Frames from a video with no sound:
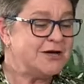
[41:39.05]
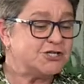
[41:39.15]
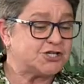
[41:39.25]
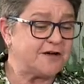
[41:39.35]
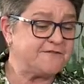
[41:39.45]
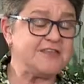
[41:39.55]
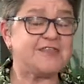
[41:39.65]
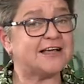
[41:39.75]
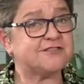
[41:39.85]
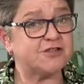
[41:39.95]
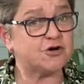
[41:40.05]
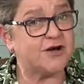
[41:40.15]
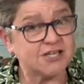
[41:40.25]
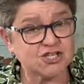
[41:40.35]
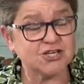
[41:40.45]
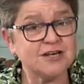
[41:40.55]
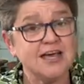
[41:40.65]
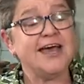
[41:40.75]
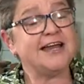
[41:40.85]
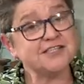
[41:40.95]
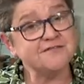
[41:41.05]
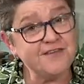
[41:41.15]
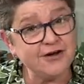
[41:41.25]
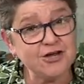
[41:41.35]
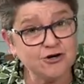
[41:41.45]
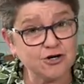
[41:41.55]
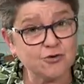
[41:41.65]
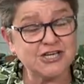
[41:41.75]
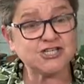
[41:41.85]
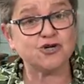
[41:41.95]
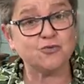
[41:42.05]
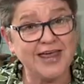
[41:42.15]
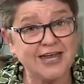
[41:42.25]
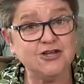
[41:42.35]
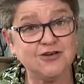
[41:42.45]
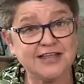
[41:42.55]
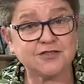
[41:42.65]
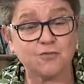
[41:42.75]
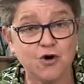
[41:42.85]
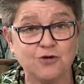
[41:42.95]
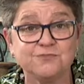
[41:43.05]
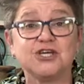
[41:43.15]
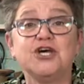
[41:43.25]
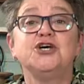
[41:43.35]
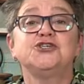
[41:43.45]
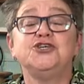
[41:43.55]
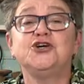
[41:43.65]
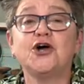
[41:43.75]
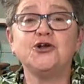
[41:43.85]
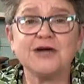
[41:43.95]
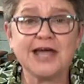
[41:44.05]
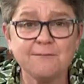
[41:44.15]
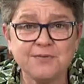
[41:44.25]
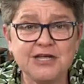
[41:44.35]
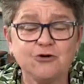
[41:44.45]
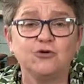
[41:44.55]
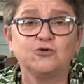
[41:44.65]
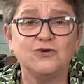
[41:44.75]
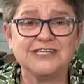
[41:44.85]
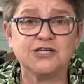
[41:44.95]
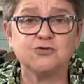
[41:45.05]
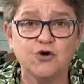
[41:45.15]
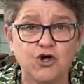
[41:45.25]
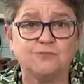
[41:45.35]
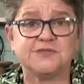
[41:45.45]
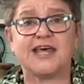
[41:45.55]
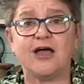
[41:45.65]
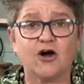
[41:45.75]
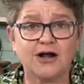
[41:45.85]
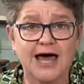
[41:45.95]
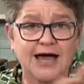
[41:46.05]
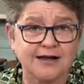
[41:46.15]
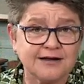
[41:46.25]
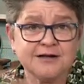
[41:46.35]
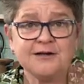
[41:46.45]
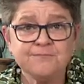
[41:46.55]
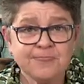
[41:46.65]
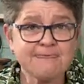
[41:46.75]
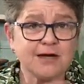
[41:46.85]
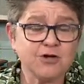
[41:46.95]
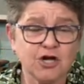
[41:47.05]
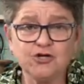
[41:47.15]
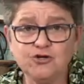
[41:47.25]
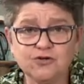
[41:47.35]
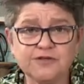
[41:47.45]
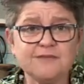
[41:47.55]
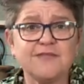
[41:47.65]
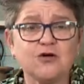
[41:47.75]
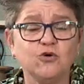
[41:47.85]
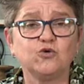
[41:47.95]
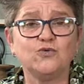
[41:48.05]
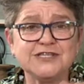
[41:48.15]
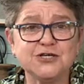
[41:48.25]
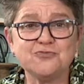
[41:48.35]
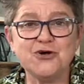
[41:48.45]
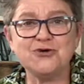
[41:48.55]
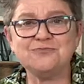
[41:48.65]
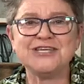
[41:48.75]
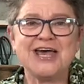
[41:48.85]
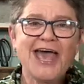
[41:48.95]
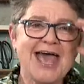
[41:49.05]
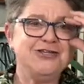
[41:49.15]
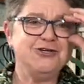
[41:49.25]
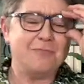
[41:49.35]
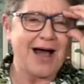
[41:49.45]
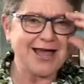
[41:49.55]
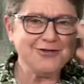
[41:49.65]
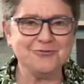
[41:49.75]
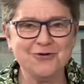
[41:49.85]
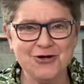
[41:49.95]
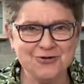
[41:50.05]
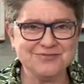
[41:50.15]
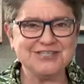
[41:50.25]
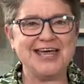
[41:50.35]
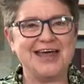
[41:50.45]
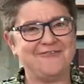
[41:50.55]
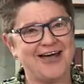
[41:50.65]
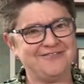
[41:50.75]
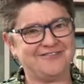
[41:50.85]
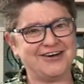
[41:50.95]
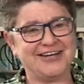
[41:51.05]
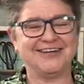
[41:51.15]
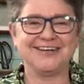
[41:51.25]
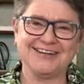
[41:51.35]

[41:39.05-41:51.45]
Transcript: Sophie, thanks for the question, and it's a very good question. Where do you get the worms? So you go to a company called Wizzard Worms. They're online. Um, go and Google them. They're called Wizzard Worms, and you buy your worms and wait for it.